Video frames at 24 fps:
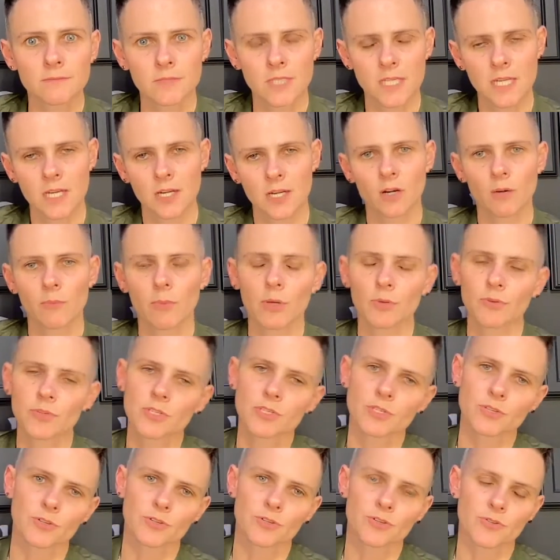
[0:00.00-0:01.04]
to hear about the
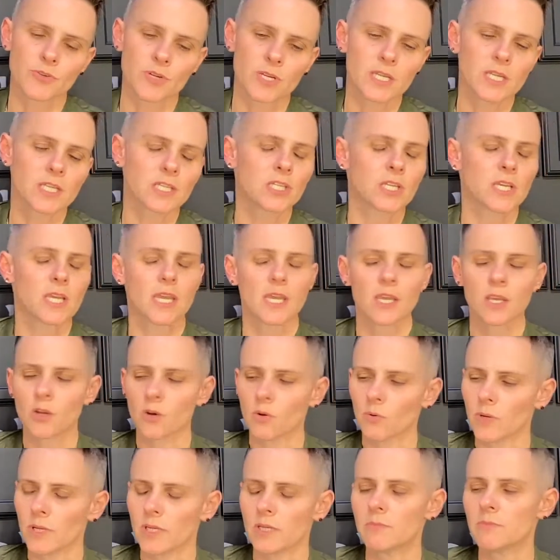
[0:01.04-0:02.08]
surgery because you can't
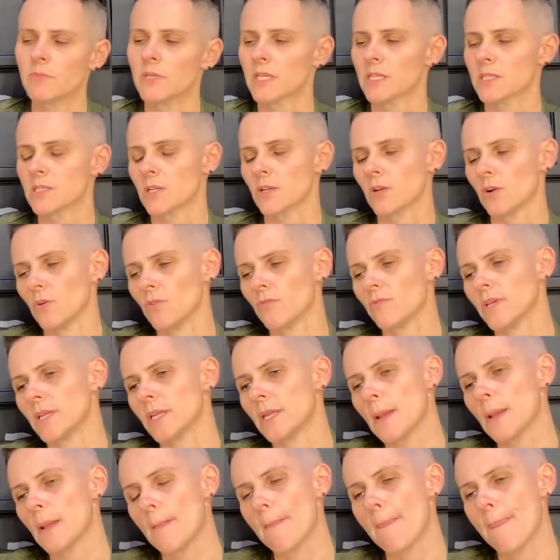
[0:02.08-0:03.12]
go in because of
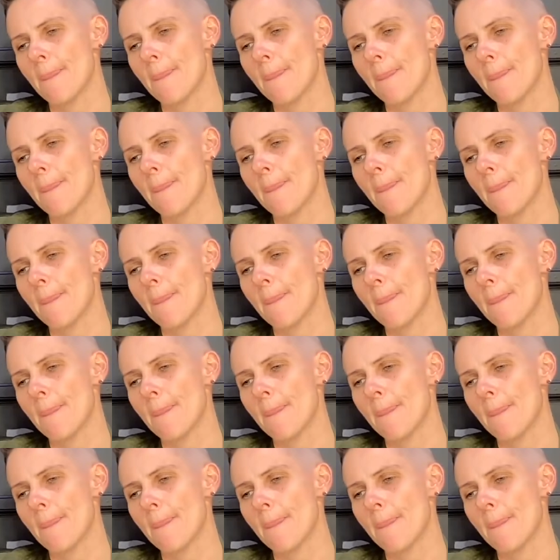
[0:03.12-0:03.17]
COVID.